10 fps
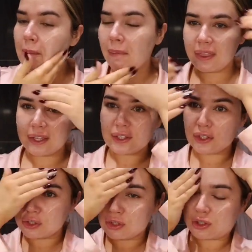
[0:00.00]
but this
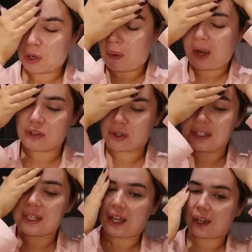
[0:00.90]
is just so
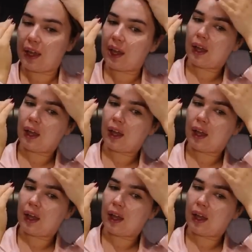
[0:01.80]
hydrating.